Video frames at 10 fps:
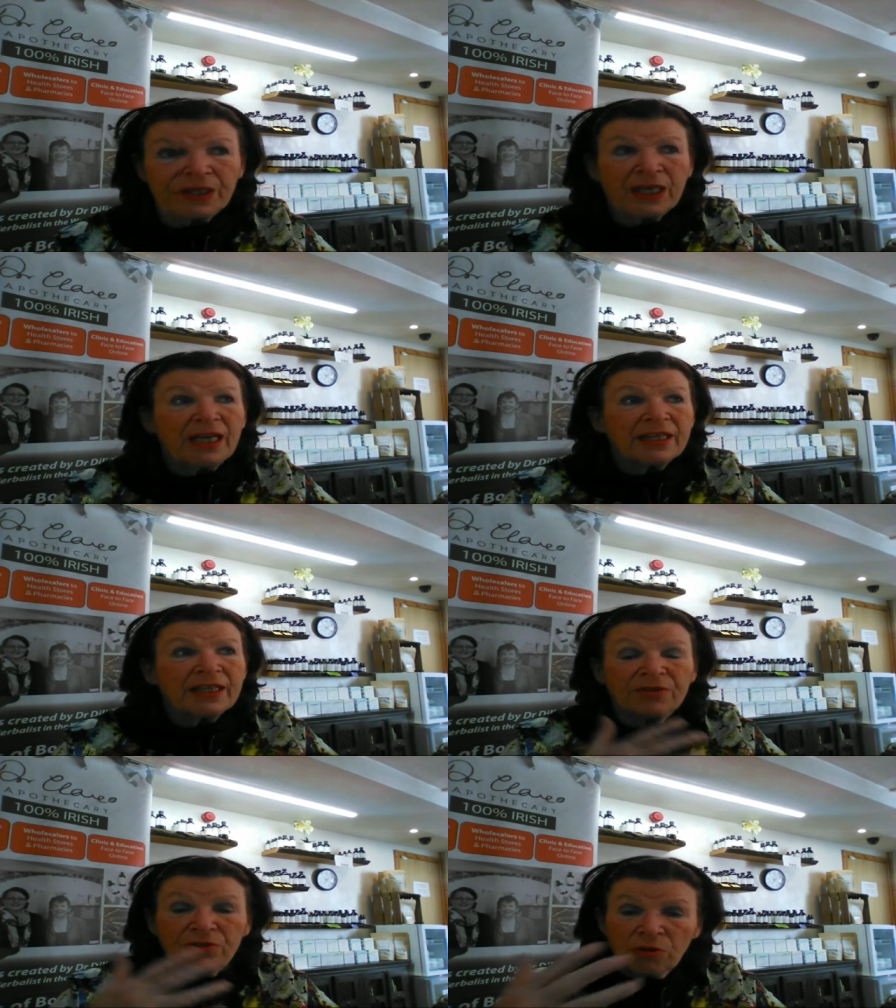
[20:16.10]
then
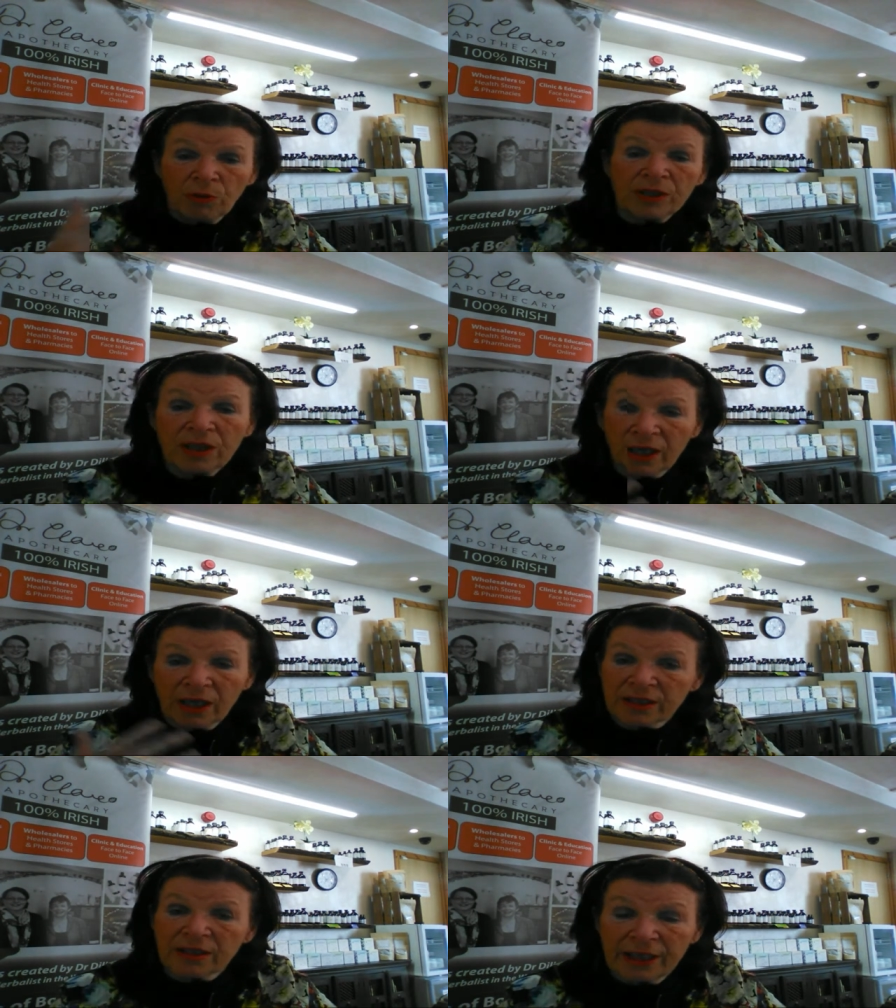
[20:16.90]
you want to
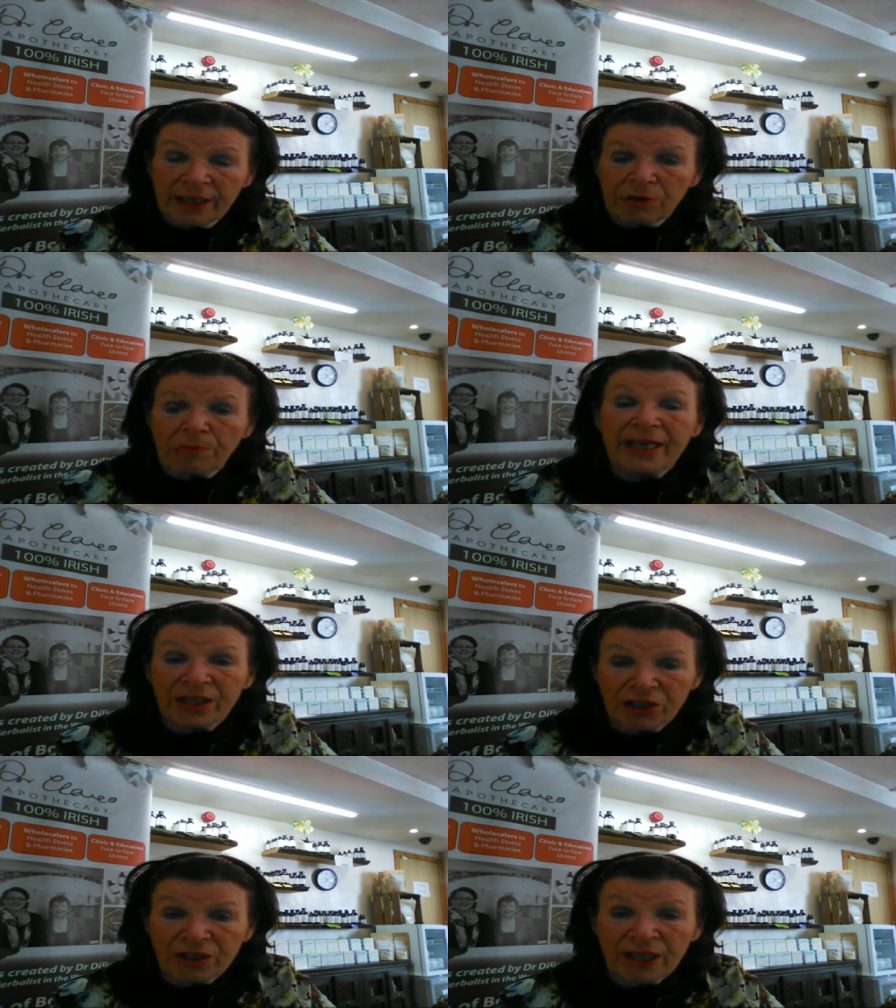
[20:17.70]
constantly replenish
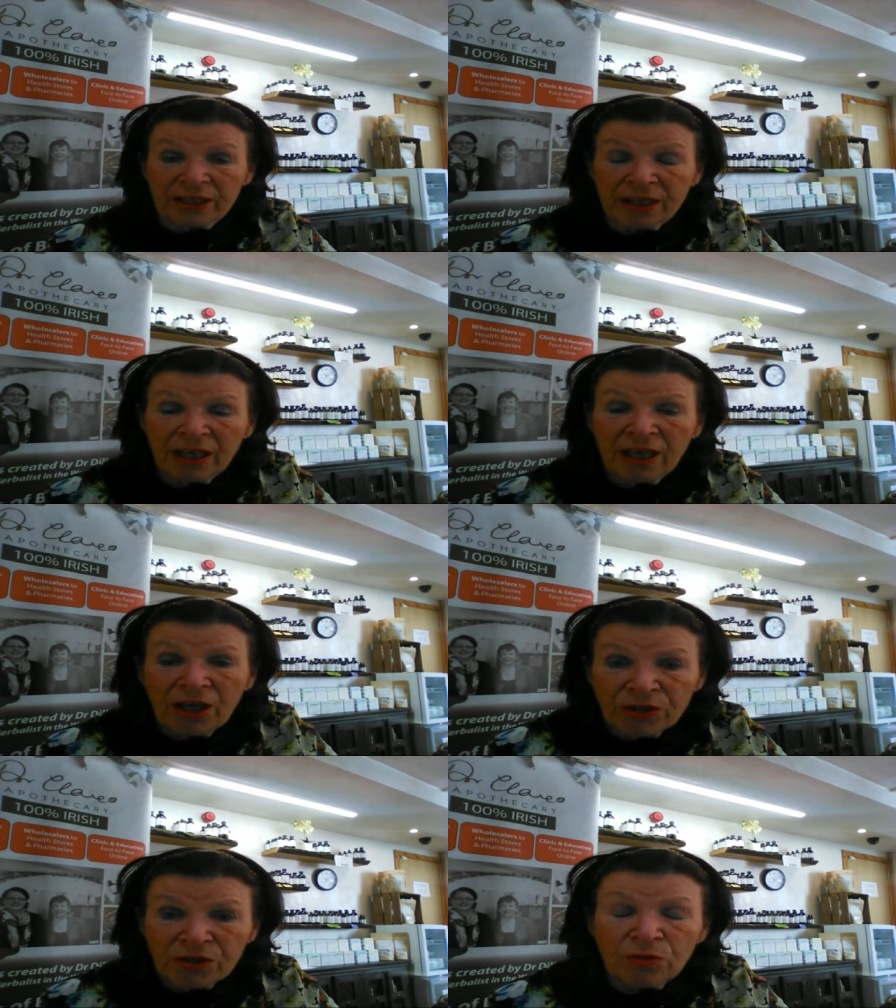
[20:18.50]
that
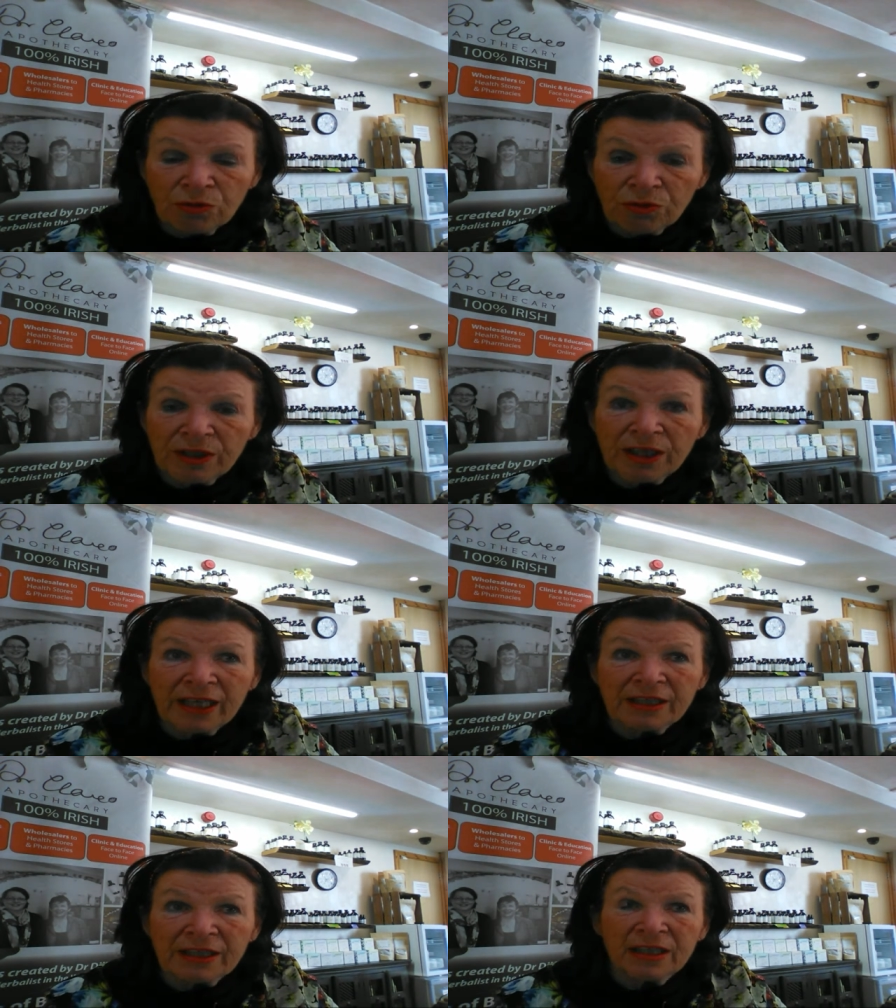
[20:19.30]
so that
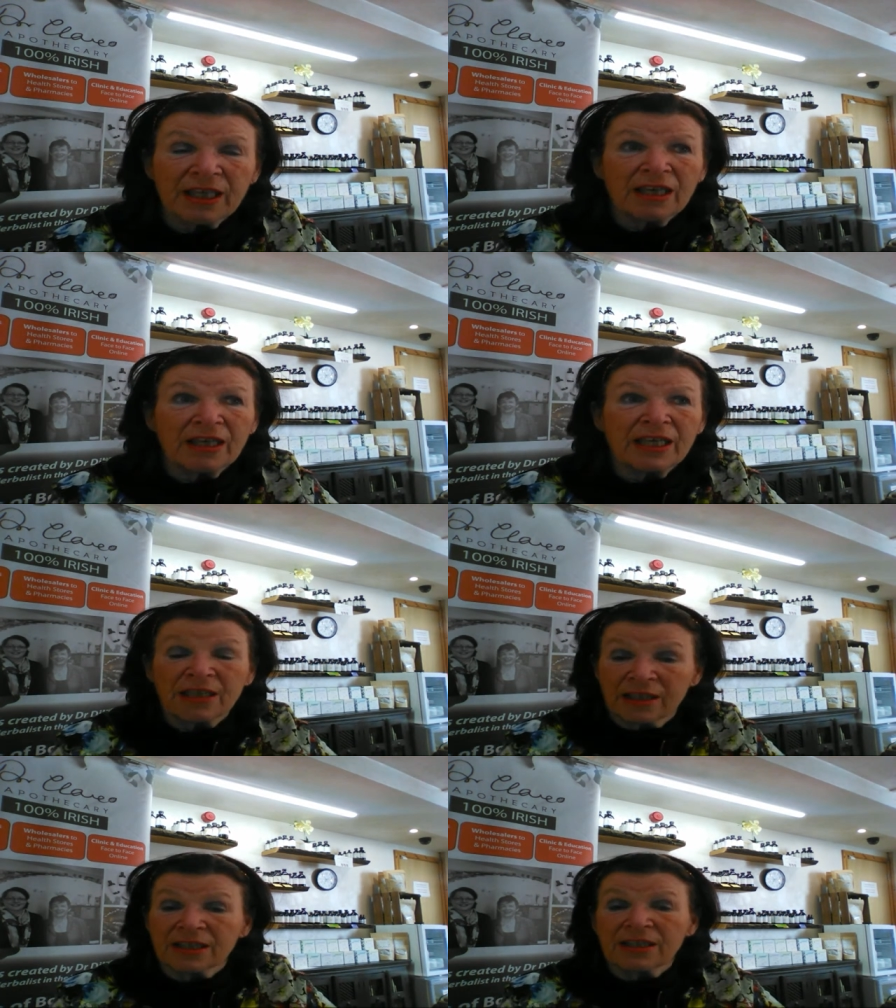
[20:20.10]
it's because
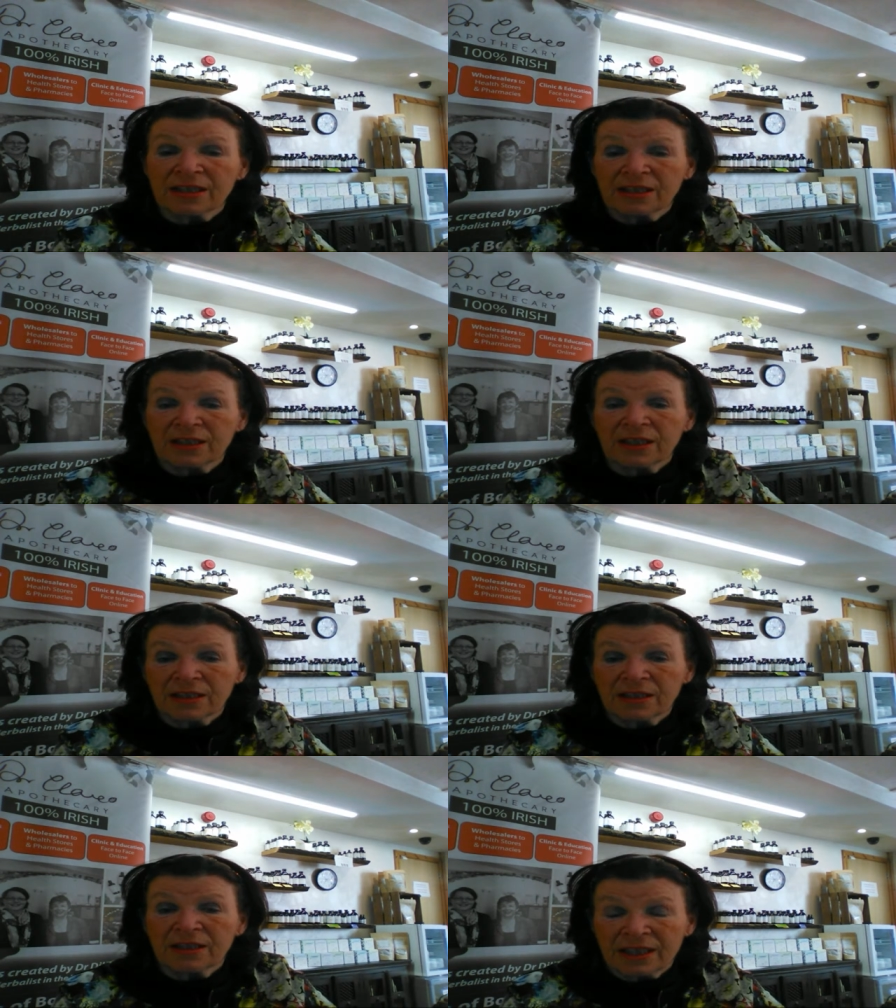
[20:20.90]
it's, it's, it
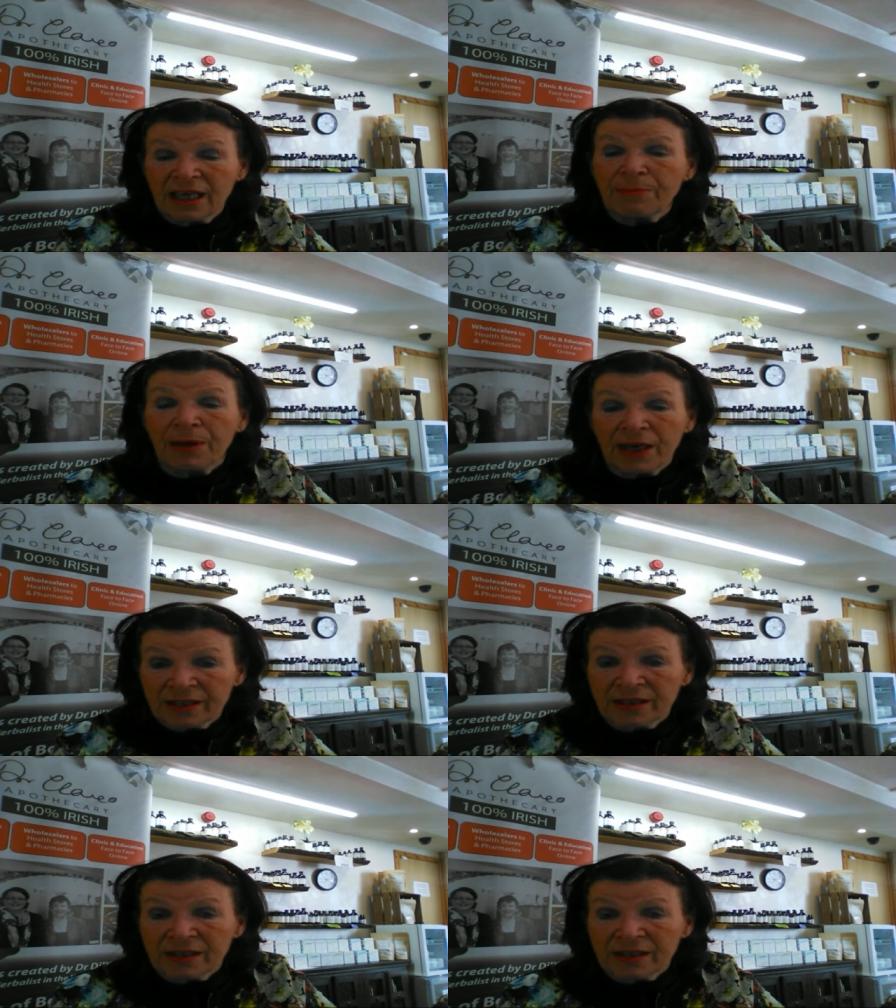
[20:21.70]
stabilizes.